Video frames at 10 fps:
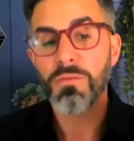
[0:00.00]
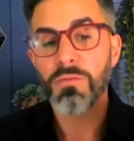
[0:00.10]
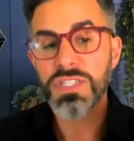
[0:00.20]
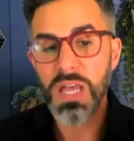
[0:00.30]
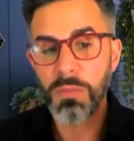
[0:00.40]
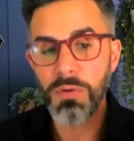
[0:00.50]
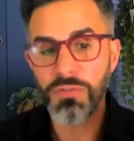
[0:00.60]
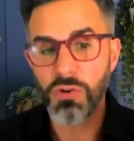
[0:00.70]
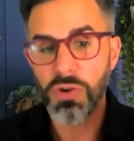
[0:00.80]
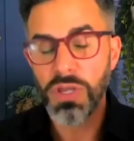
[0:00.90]
for some of
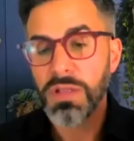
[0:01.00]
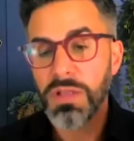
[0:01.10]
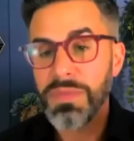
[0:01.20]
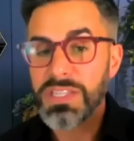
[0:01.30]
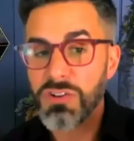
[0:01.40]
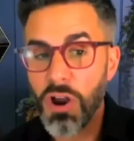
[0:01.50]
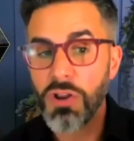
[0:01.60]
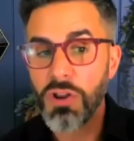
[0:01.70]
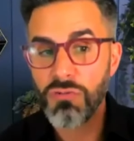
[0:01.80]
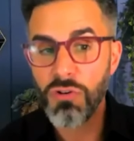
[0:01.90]
you, it's
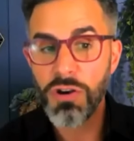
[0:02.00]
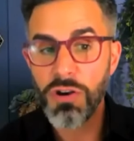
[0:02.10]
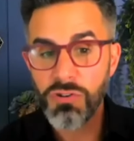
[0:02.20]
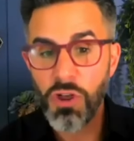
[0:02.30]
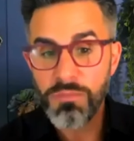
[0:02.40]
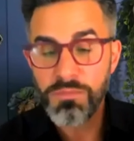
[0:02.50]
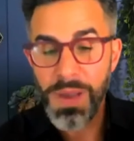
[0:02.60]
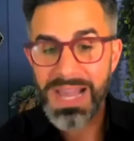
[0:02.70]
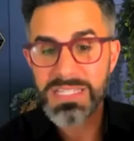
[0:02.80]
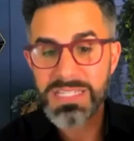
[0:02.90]
not a
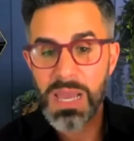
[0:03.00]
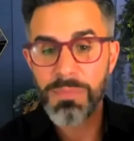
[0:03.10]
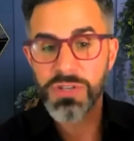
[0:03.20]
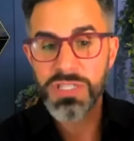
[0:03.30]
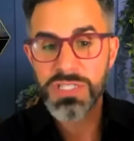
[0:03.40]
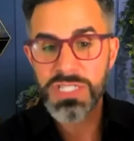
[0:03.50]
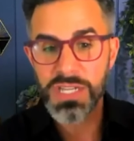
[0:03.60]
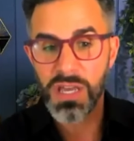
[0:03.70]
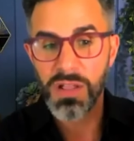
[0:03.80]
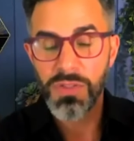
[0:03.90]
bad step to
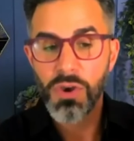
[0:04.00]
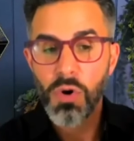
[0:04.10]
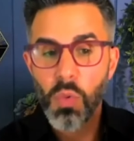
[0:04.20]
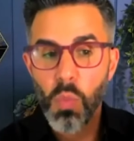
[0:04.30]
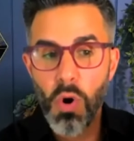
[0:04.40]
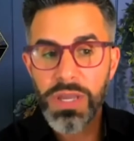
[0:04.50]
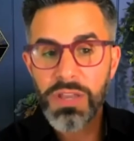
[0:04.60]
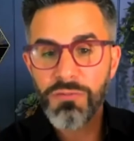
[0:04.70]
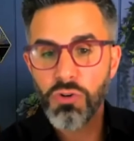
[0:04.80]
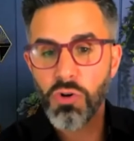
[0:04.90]
consider
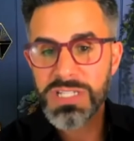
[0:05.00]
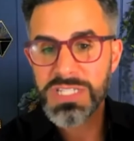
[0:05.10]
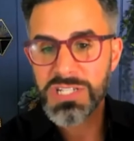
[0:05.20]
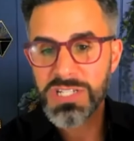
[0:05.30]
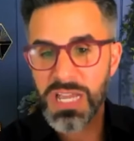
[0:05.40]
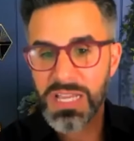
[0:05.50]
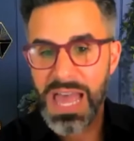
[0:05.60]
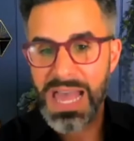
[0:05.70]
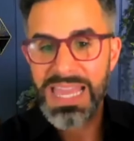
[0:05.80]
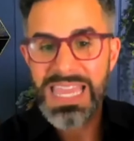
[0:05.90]
working for an organization like
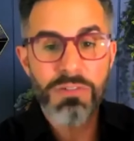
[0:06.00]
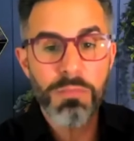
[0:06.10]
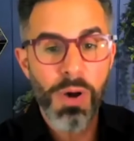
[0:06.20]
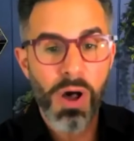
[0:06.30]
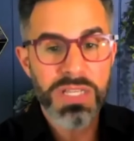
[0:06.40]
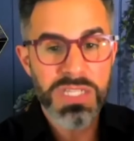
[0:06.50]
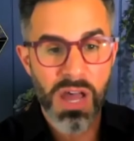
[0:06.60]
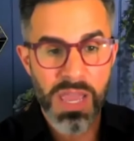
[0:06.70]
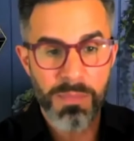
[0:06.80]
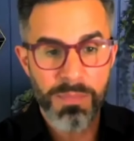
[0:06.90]
that, even
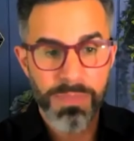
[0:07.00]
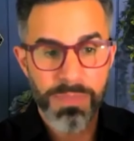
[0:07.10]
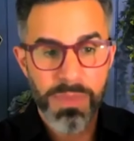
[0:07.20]
part-time,